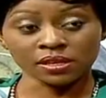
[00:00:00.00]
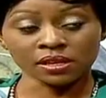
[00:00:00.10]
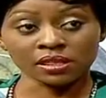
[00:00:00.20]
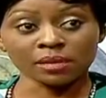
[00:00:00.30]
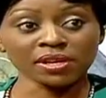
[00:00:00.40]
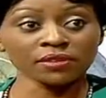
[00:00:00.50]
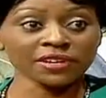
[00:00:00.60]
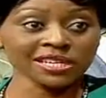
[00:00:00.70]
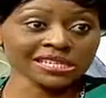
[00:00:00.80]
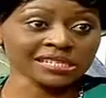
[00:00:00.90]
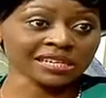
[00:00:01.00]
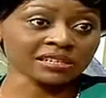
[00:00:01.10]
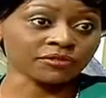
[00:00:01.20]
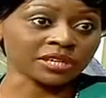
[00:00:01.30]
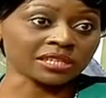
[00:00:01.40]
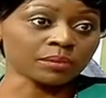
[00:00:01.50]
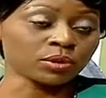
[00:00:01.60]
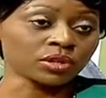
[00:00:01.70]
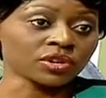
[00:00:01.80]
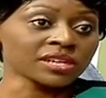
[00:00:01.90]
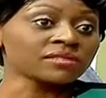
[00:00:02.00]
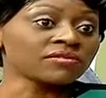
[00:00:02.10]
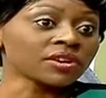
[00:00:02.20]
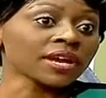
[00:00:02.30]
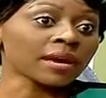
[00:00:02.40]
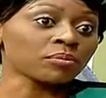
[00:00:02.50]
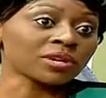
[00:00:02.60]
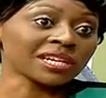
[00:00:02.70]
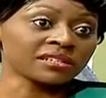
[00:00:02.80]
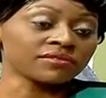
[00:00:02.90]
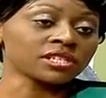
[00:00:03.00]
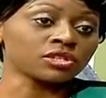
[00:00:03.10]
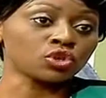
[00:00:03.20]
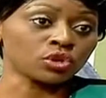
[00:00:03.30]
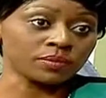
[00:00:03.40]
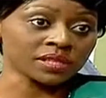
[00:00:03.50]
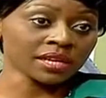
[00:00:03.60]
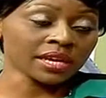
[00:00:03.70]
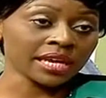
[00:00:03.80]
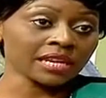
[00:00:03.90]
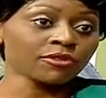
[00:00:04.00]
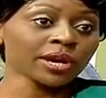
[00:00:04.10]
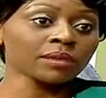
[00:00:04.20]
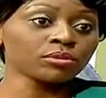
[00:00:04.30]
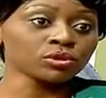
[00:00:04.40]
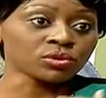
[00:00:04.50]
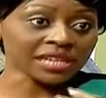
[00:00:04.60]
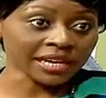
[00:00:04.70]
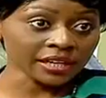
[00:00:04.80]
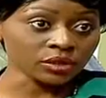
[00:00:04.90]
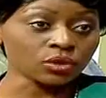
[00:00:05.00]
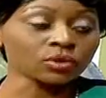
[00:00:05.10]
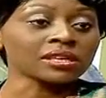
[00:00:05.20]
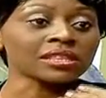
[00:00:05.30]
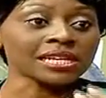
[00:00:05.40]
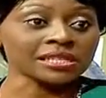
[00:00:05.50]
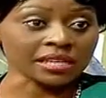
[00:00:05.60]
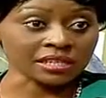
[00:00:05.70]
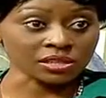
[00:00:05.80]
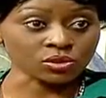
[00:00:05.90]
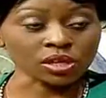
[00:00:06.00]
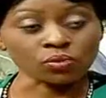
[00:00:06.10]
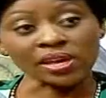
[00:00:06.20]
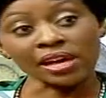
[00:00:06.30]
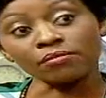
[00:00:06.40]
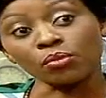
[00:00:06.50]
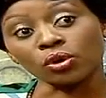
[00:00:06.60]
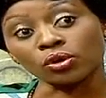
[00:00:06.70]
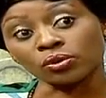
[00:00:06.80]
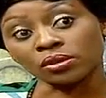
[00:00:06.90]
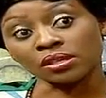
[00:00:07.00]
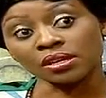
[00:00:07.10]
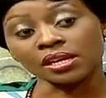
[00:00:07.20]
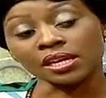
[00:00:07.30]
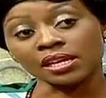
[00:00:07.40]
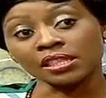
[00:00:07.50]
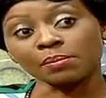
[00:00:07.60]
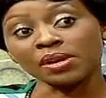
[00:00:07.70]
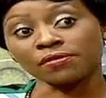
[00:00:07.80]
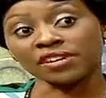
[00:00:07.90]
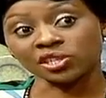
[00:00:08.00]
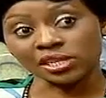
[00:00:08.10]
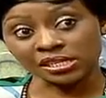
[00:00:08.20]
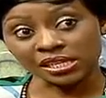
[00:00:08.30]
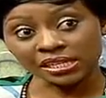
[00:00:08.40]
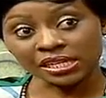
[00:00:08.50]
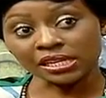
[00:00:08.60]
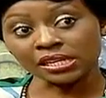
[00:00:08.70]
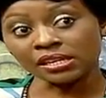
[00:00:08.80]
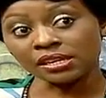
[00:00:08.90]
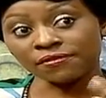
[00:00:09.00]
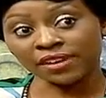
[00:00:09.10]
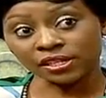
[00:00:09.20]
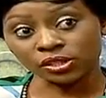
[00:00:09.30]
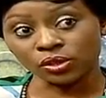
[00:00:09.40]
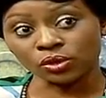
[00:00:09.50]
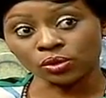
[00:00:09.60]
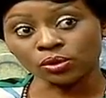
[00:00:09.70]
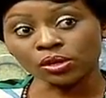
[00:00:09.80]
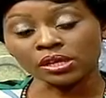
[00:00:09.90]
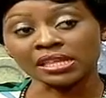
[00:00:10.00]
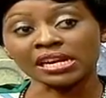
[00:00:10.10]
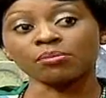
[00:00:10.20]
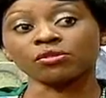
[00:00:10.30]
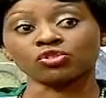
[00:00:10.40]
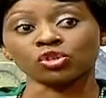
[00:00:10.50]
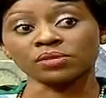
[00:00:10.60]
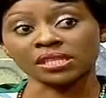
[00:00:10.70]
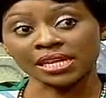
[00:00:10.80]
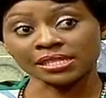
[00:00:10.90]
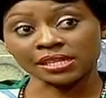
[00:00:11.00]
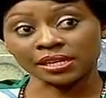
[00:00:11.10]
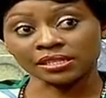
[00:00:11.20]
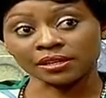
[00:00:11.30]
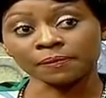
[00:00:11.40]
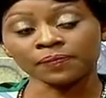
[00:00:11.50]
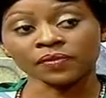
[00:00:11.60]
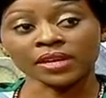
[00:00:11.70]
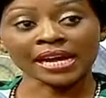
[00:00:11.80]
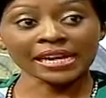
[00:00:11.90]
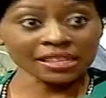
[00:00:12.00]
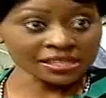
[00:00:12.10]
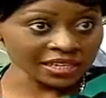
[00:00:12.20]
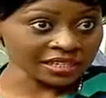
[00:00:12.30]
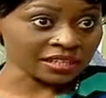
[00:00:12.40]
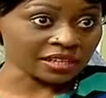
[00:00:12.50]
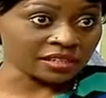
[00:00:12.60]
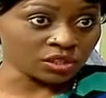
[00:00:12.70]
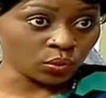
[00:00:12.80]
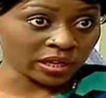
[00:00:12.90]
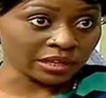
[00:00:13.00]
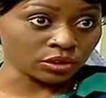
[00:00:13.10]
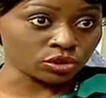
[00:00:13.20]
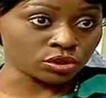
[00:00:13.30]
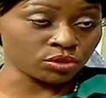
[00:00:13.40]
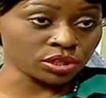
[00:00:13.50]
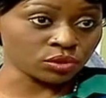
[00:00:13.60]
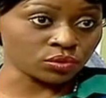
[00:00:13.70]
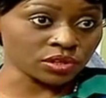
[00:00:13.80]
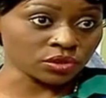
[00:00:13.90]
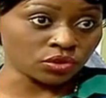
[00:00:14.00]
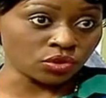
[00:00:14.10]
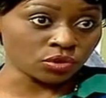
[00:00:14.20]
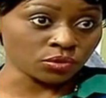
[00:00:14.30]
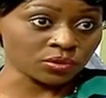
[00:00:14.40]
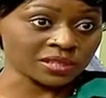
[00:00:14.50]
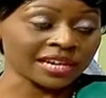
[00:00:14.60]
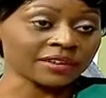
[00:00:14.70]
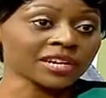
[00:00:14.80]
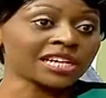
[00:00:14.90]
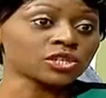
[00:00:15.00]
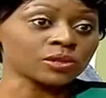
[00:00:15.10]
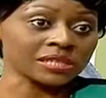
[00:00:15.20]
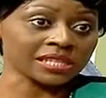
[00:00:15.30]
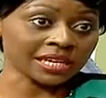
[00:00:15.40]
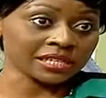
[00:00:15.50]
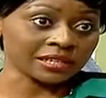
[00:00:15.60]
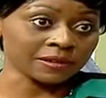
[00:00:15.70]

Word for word: The manufacturing sector, for example, creates very high productivity jobs, and if we're able to target growth in that sector so that we have more growth in the manufacturing sector and in effect grow the number of jobs in that sector. Another sector that did well and contributed to this growth was the agricultural sector.